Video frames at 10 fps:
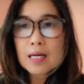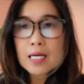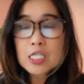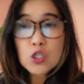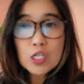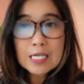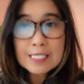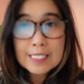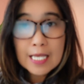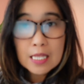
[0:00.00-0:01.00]
additional
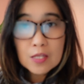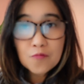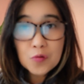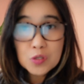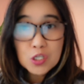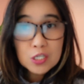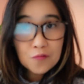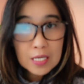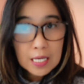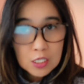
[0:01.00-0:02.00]
incentive for
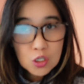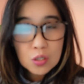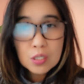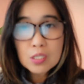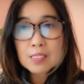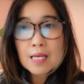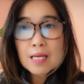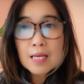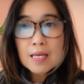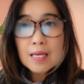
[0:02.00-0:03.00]
certifications,
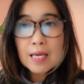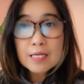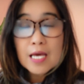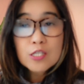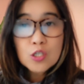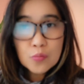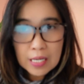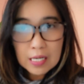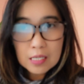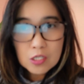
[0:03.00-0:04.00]
and
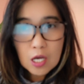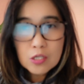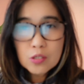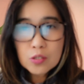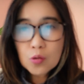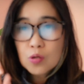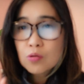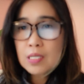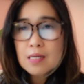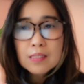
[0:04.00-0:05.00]
trainings. So
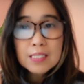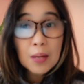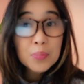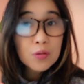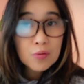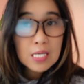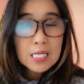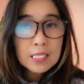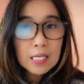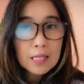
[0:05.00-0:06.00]
those are top
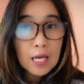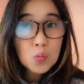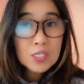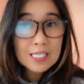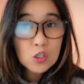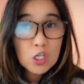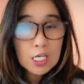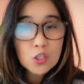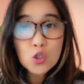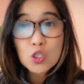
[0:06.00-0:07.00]
3 that I would
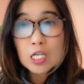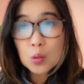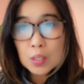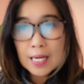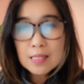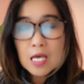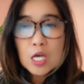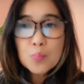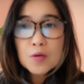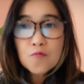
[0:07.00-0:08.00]
suggest you should look at
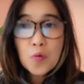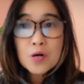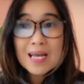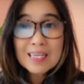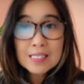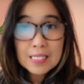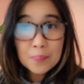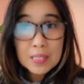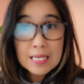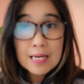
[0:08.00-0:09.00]
before
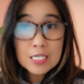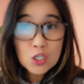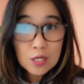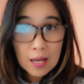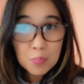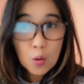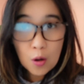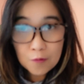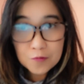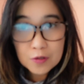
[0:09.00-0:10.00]
accepting a job
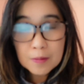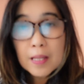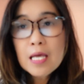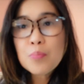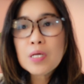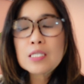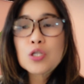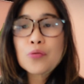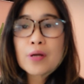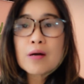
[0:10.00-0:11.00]
offer.
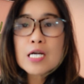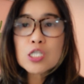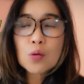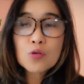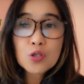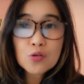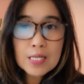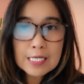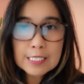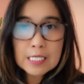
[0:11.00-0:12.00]
Because there are those
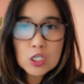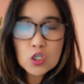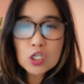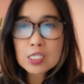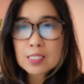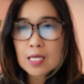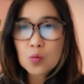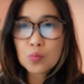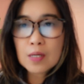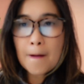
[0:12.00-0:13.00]
organizations that
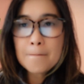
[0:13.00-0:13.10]
would